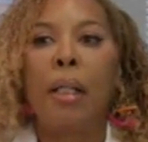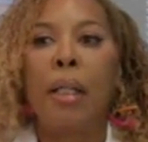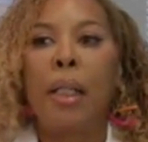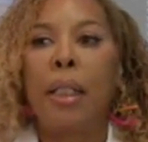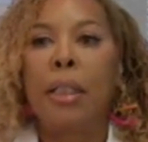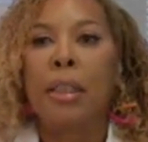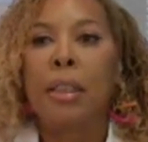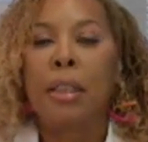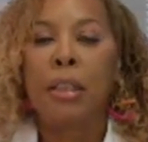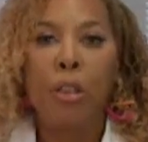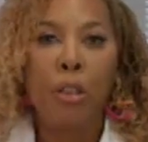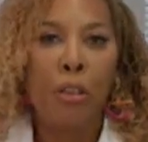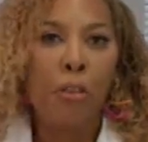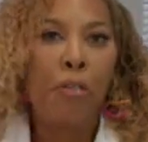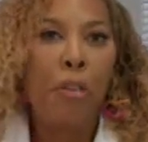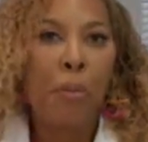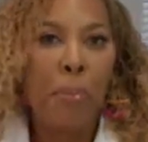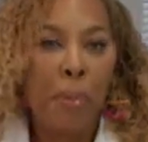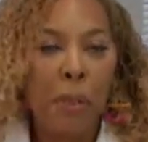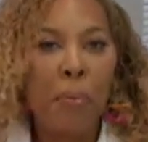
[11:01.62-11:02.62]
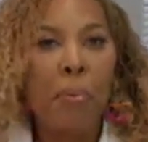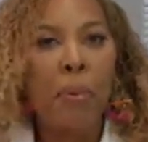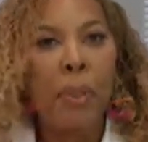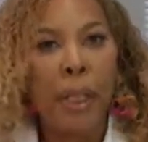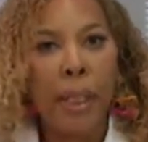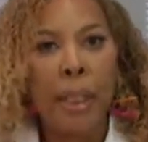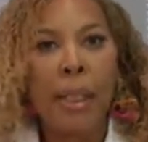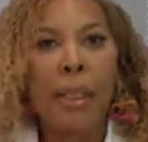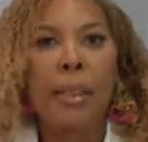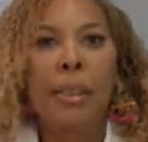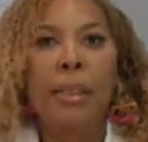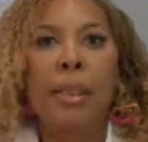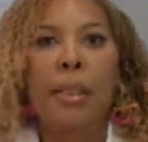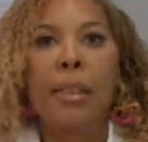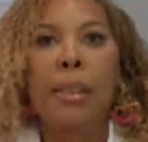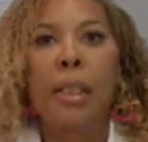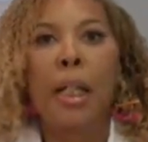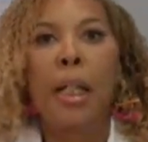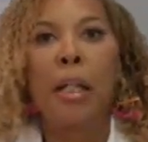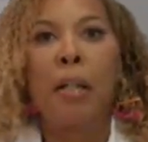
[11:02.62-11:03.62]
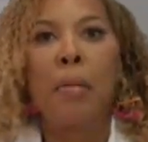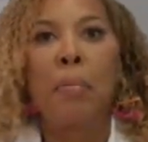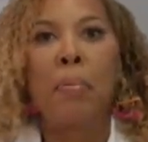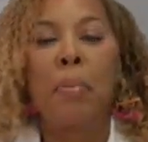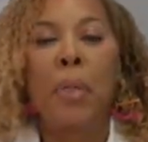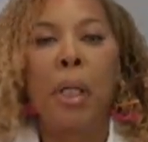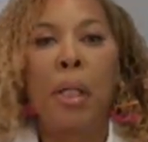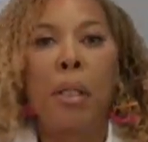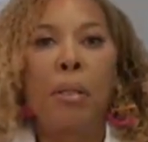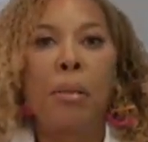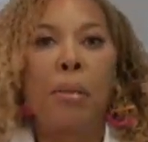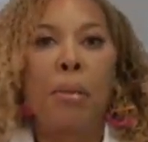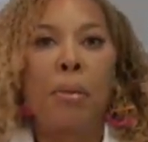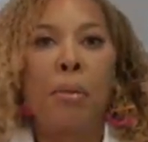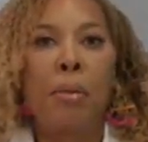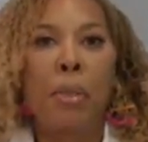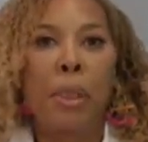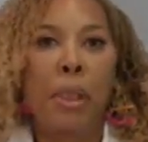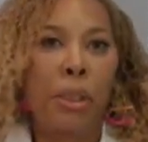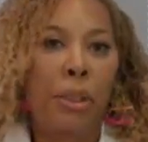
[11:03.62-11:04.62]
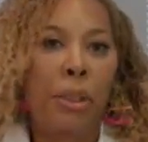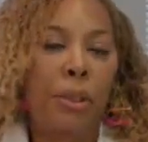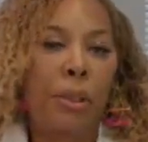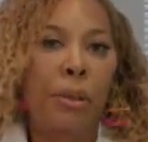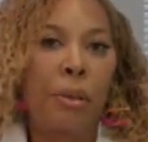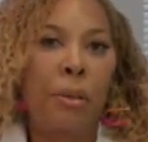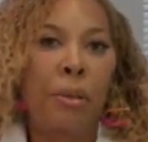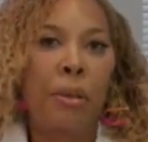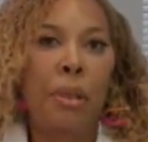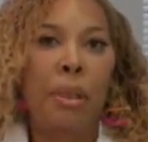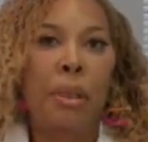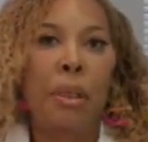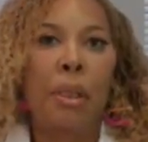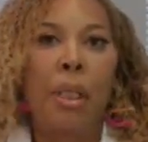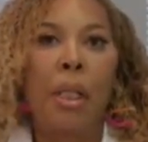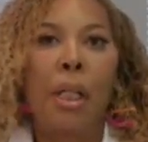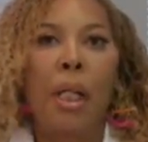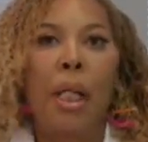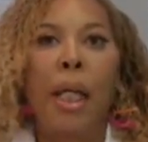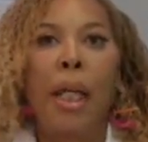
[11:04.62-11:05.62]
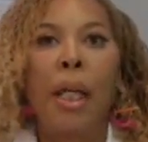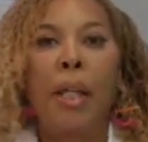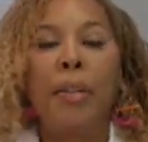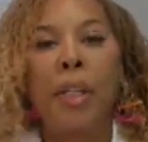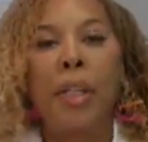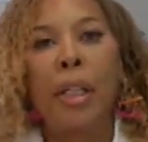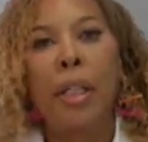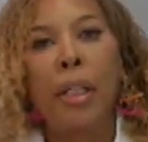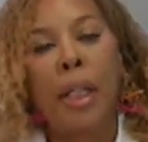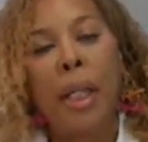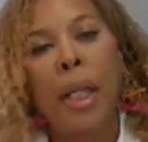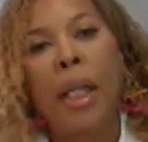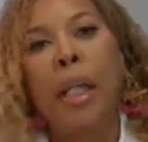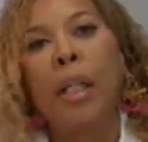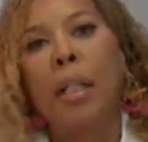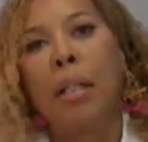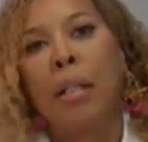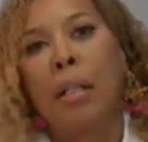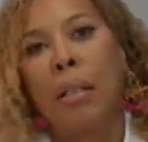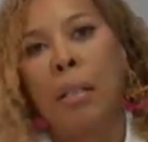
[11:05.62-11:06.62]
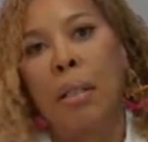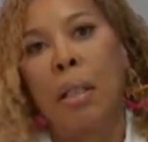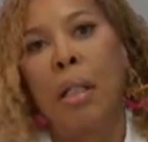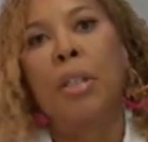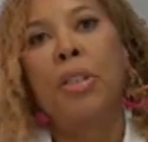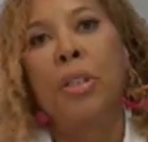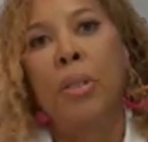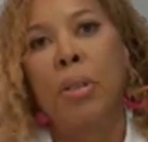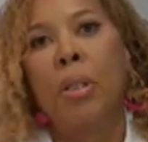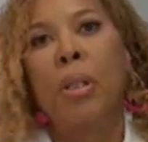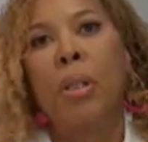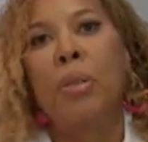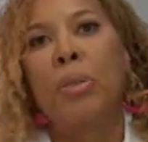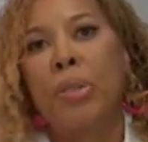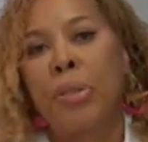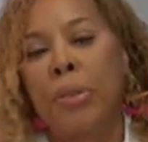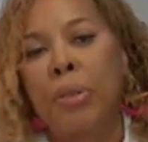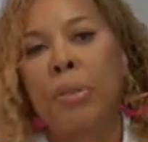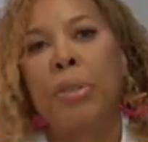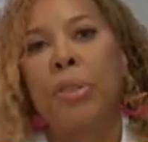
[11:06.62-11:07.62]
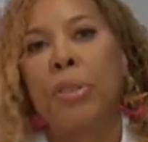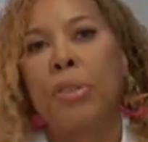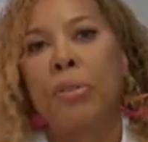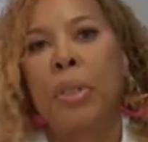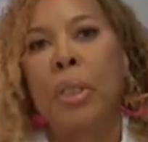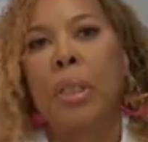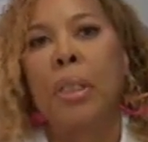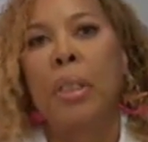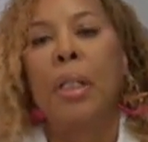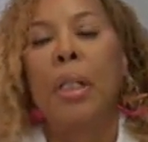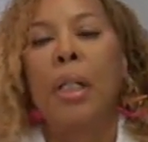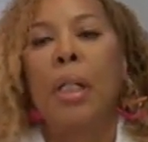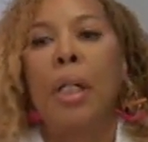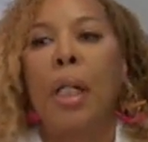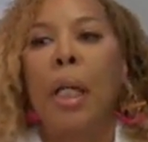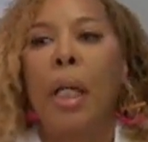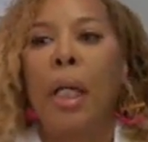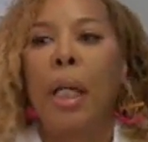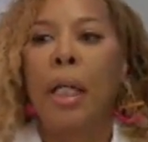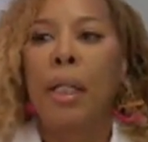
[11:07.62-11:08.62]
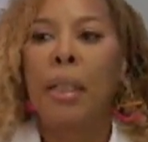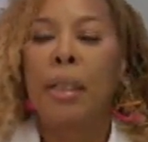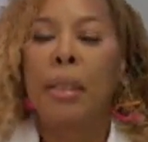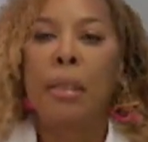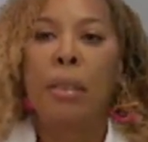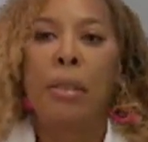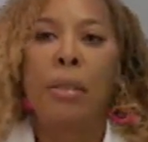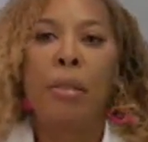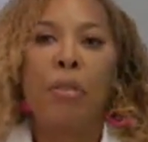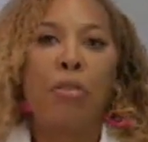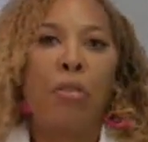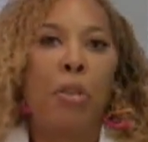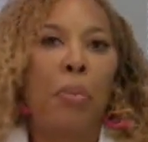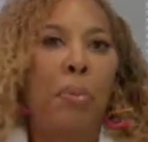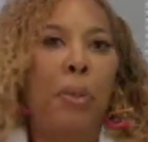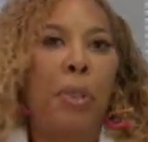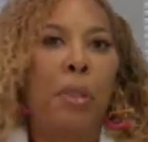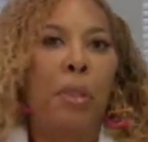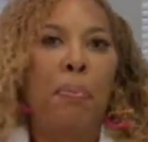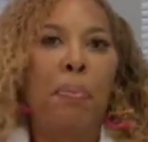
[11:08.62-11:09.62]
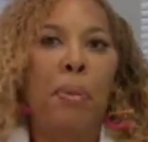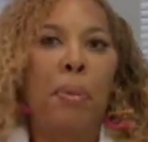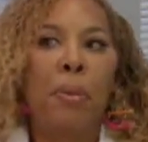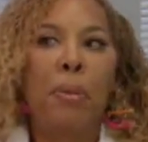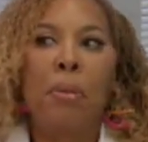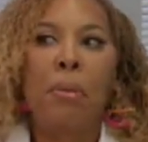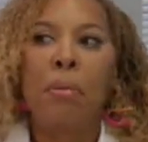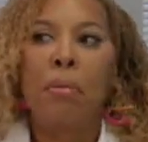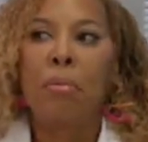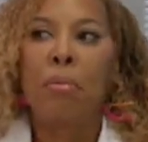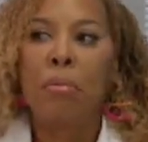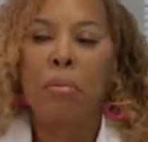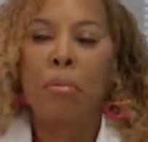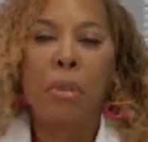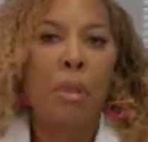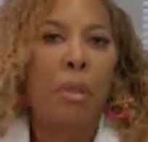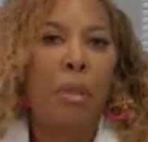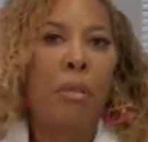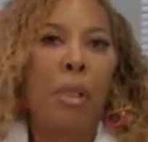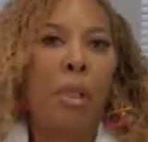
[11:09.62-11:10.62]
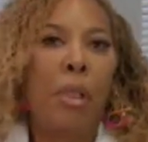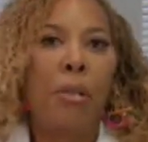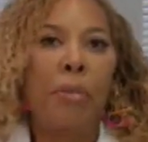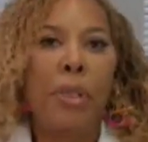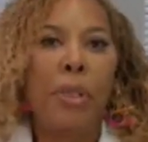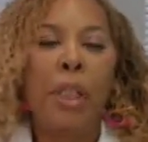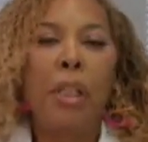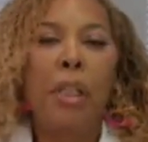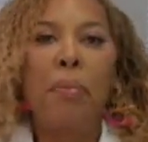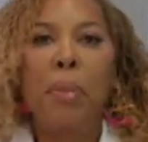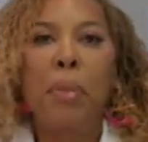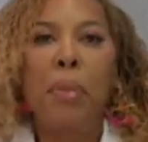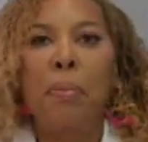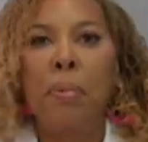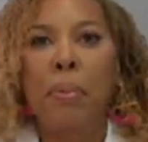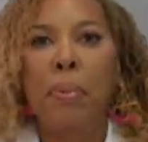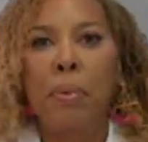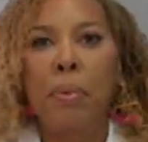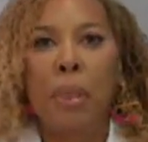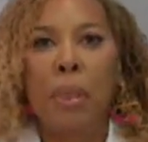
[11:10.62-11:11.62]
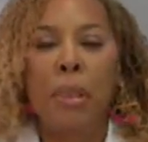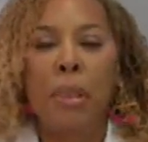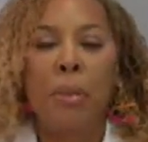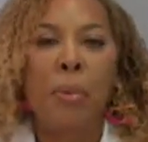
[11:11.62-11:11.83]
It's good for people, like I said, that have medical issues and they can't undergo surgery. And it's good for people, you know, thin people as